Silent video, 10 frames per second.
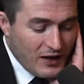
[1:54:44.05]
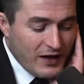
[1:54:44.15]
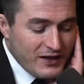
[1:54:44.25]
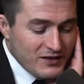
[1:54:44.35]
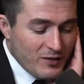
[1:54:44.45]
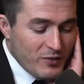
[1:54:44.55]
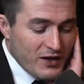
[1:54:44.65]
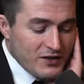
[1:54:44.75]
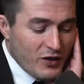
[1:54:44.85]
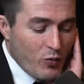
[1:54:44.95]
I guess I'm
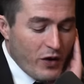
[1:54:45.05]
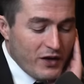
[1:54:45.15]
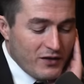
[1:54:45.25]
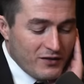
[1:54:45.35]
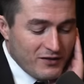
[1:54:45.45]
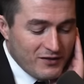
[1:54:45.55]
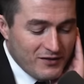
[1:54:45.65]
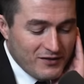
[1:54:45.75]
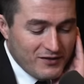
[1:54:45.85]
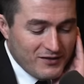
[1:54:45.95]
asking how
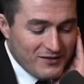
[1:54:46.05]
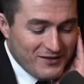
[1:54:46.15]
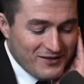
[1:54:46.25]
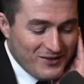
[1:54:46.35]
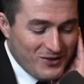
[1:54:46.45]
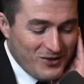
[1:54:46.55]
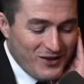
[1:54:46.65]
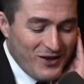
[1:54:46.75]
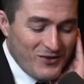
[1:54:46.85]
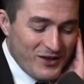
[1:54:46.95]
widespread that will
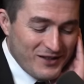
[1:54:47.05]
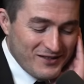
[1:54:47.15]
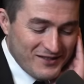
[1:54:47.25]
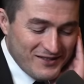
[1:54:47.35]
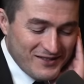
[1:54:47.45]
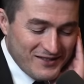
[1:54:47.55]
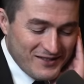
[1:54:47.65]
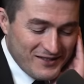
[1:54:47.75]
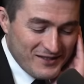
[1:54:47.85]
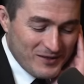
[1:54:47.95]
be. All right.
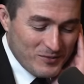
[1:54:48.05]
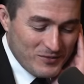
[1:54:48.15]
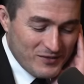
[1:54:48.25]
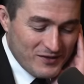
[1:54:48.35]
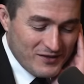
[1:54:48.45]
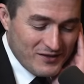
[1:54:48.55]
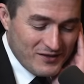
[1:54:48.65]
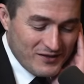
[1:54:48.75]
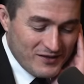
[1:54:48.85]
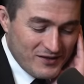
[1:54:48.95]
But it will
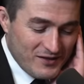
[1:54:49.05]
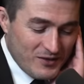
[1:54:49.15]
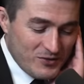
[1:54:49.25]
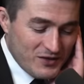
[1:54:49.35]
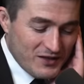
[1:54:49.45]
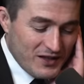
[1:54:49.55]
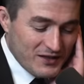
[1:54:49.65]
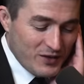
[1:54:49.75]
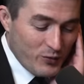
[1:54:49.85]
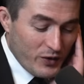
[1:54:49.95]
happen. I was just
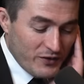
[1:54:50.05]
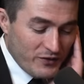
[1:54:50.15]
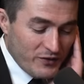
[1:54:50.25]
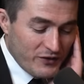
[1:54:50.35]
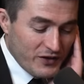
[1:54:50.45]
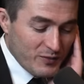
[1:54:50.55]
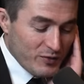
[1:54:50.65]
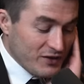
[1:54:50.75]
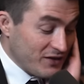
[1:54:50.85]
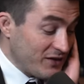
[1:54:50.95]
asking when for a friend,
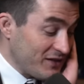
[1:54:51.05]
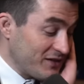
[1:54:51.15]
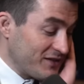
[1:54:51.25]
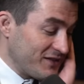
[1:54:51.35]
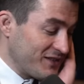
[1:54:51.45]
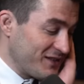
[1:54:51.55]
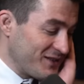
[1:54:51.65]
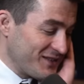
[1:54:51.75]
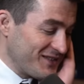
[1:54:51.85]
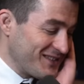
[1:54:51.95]
but it's all right.
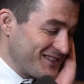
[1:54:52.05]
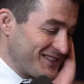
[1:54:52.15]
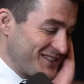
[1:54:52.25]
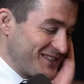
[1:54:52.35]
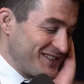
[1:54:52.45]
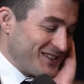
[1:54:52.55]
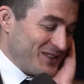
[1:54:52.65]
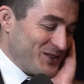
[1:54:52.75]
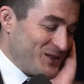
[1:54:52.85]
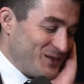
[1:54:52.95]

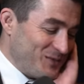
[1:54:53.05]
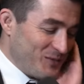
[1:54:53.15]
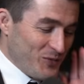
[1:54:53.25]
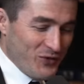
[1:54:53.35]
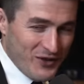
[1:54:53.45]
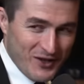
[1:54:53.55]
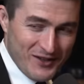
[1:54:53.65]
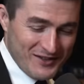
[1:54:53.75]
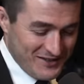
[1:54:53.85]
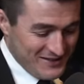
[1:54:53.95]
I'll just moving
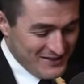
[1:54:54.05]
on.